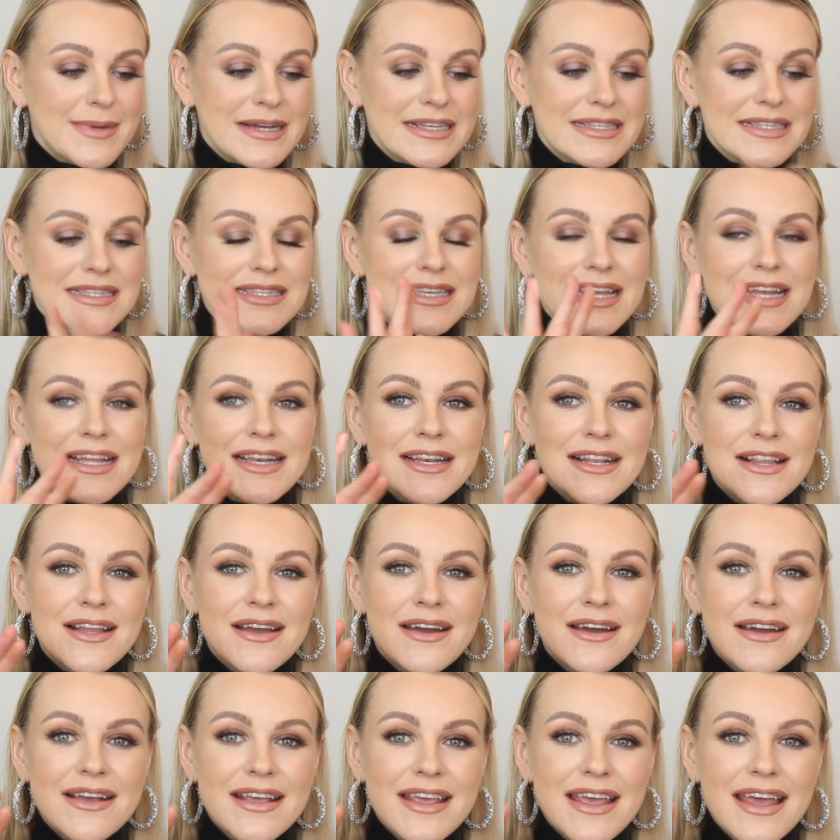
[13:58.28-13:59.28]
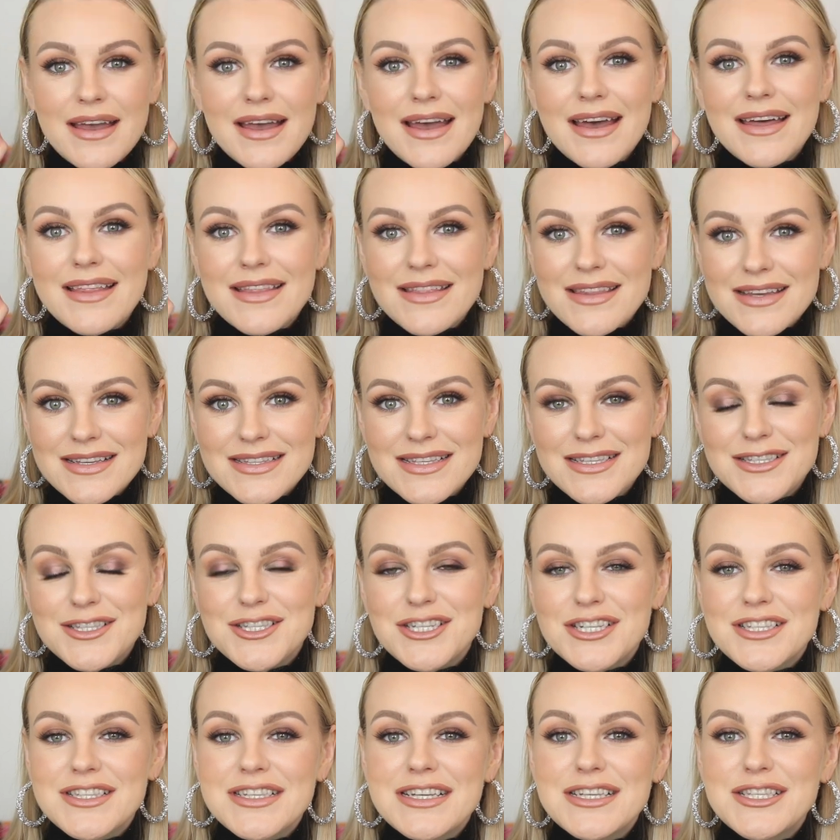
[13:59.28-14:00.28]
my skin look. And this is
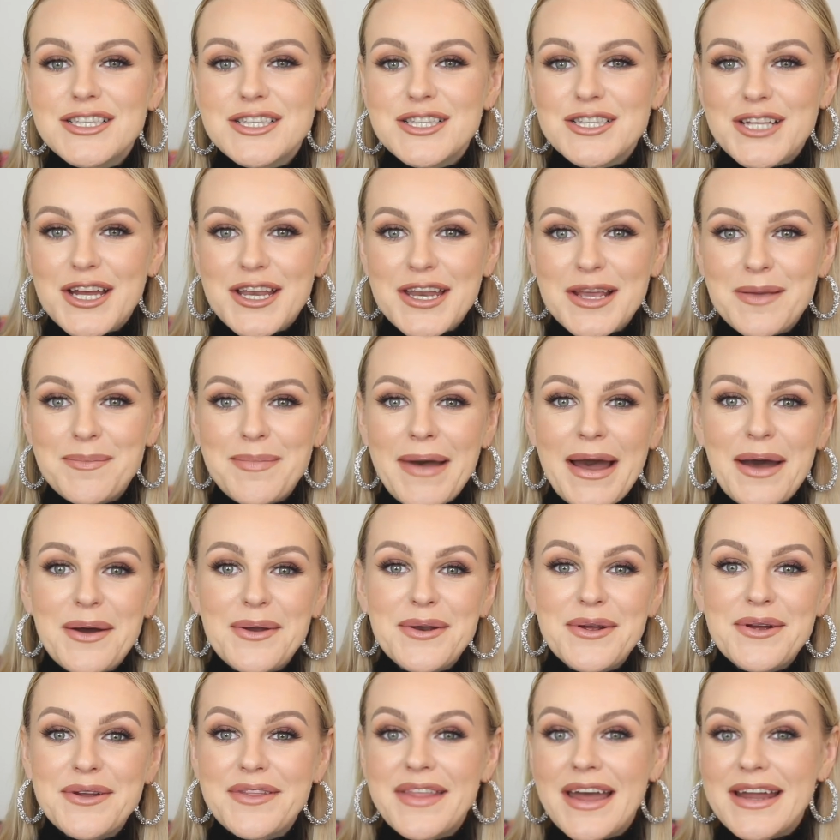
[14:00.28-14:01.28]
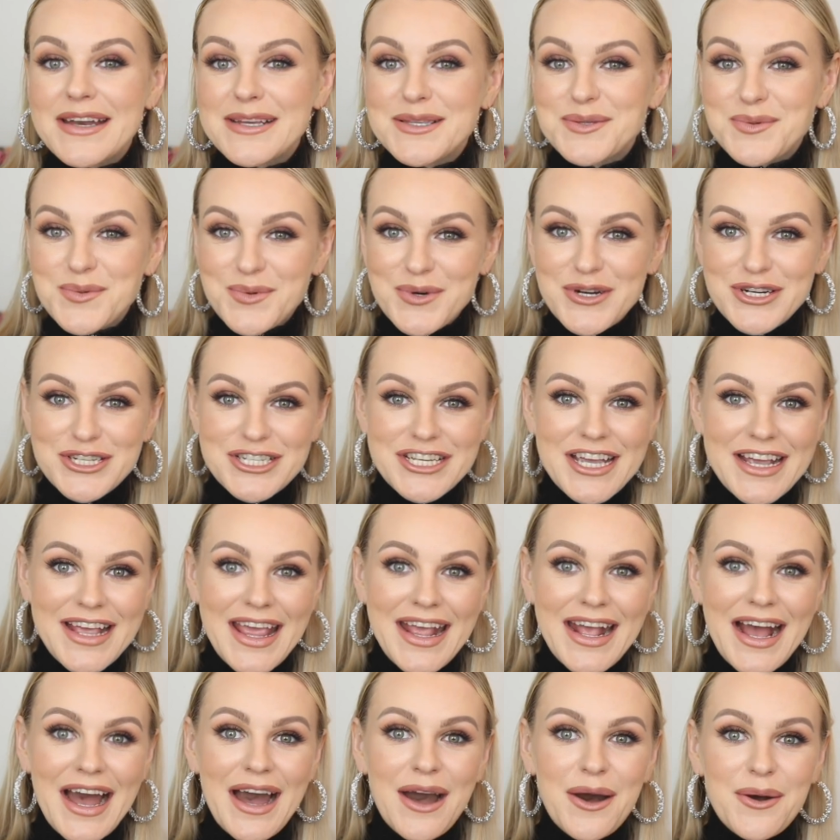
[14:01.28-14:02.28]
just a stunning powder that is worth
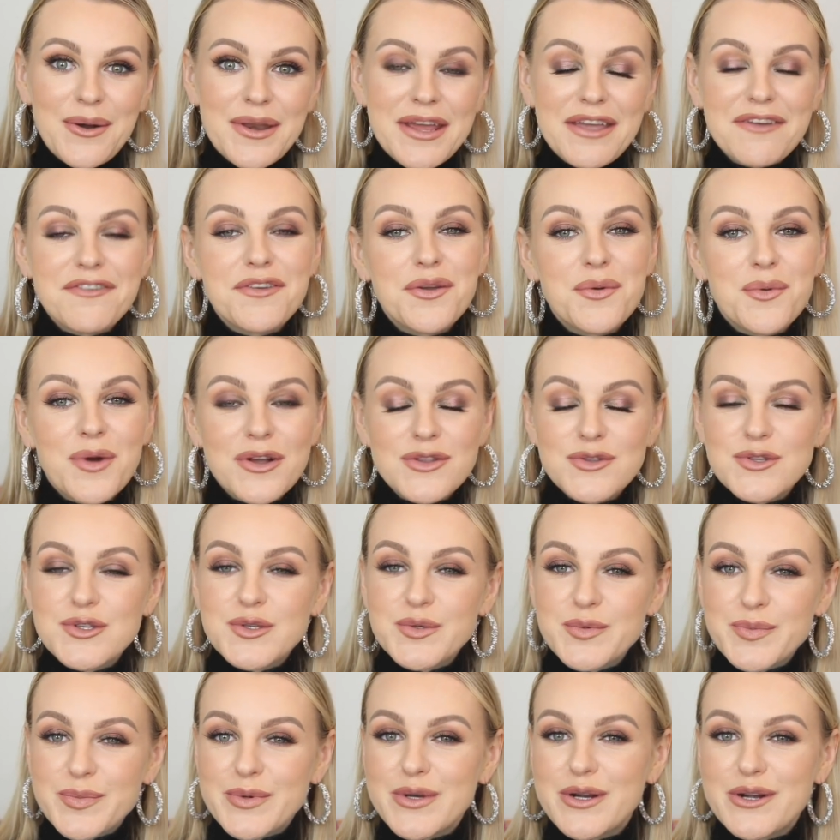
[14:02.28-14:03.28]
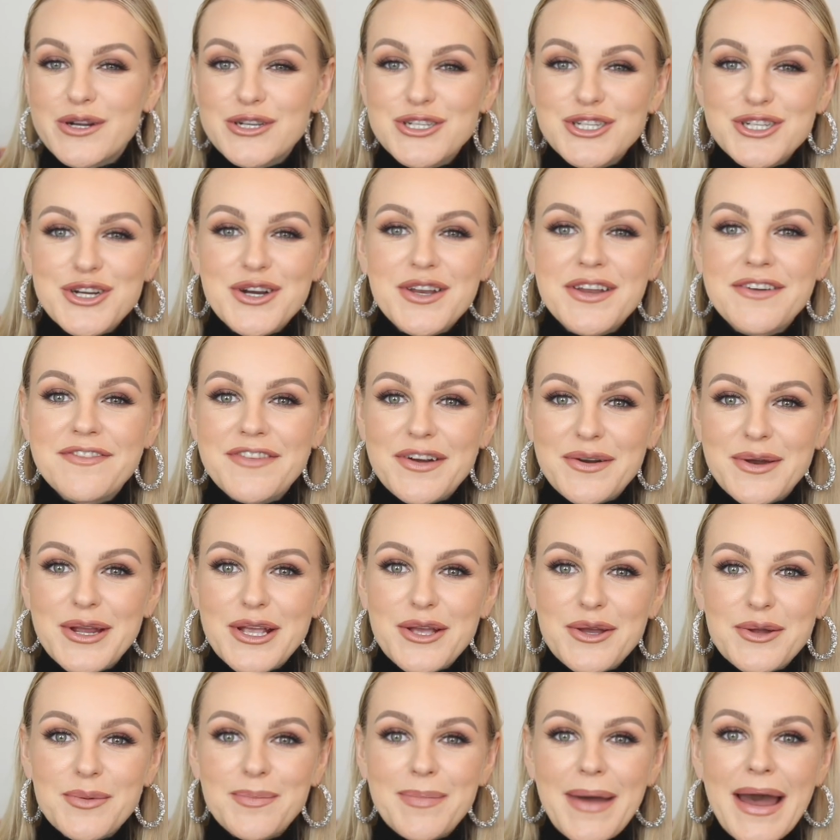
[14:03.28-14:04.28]
checking out if you want to splurge on a very
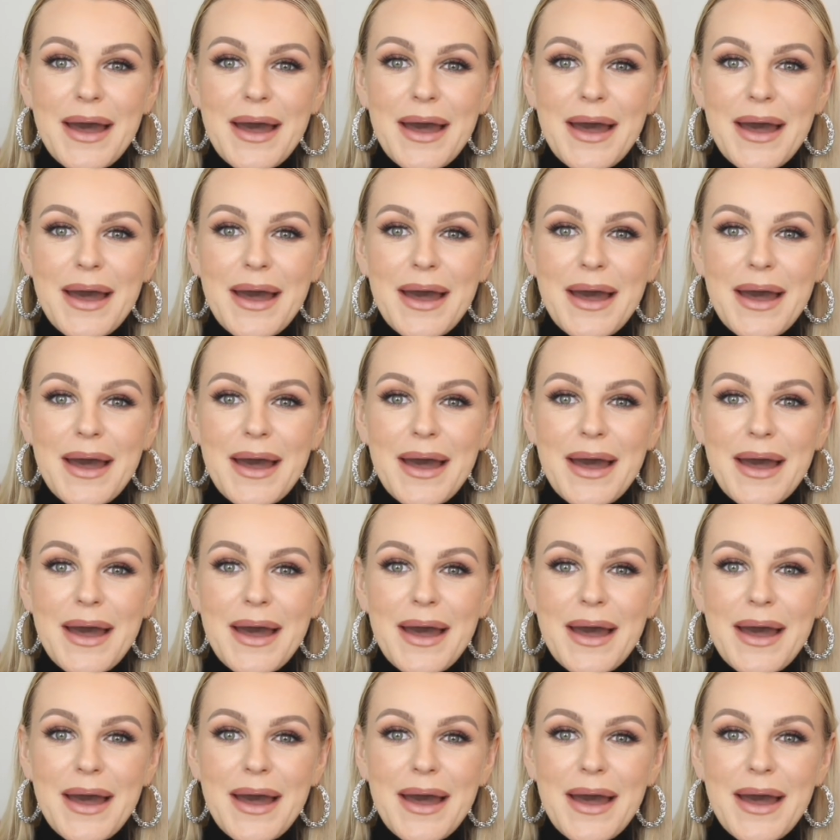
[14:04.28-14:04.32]
good